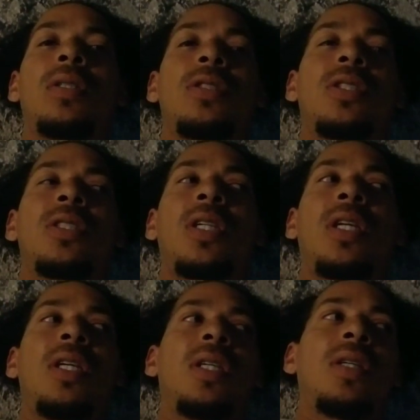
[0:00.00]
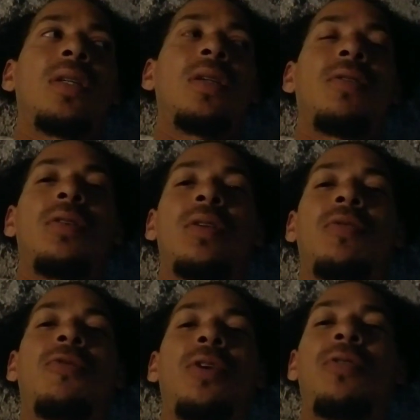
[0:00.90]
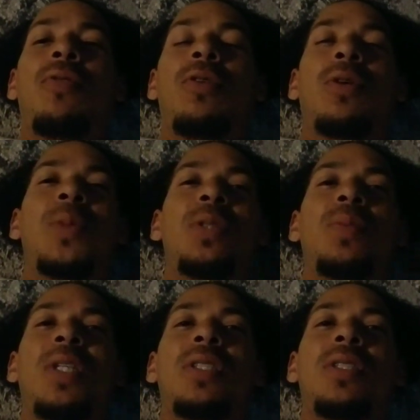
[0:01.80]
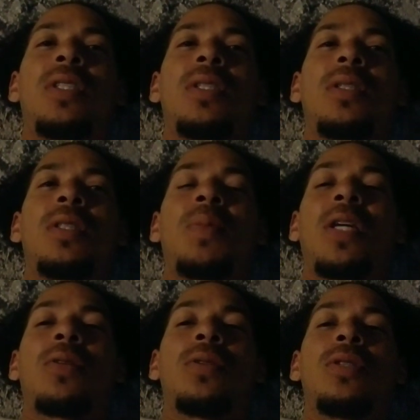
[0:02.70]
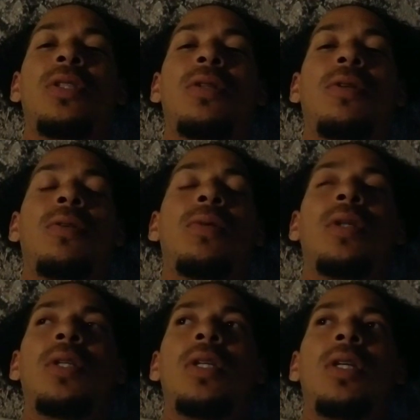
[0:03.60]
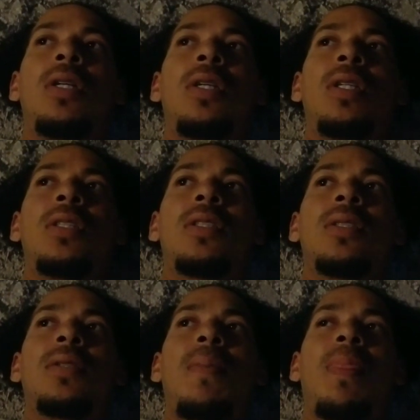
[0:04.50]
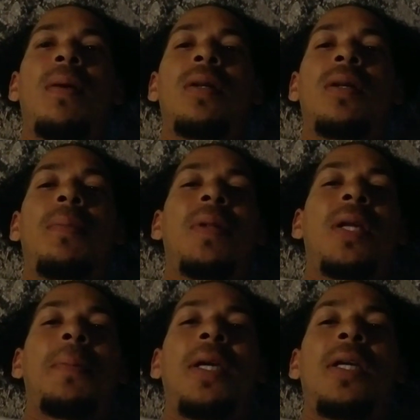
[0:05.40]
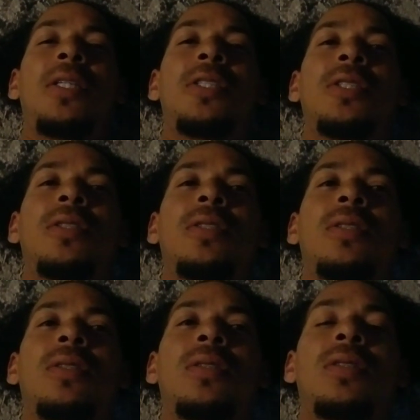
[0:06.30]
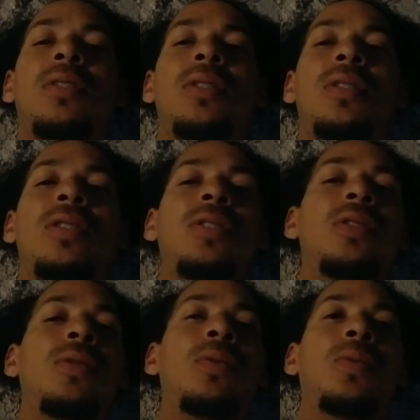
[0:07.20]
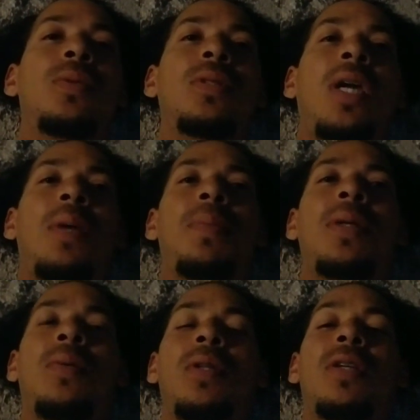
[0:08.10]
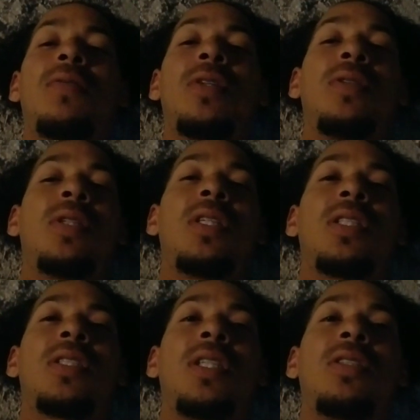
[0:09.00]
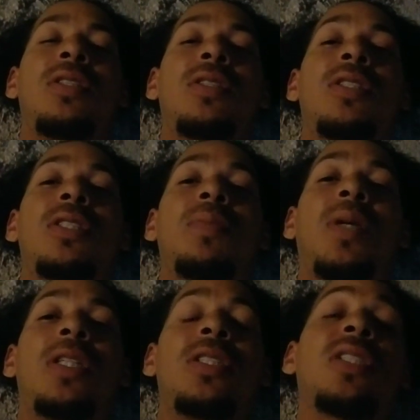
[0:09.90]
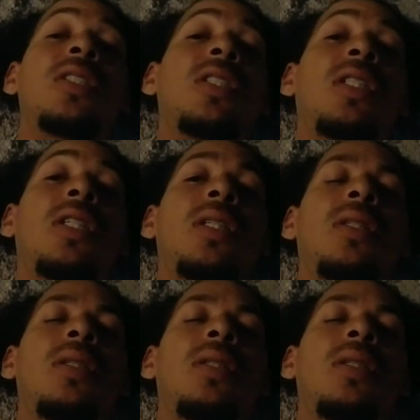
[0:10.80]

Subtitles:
Just like freeform is macro 0. It's a blank page. You type in whatever you need to say to your dispatch and send it.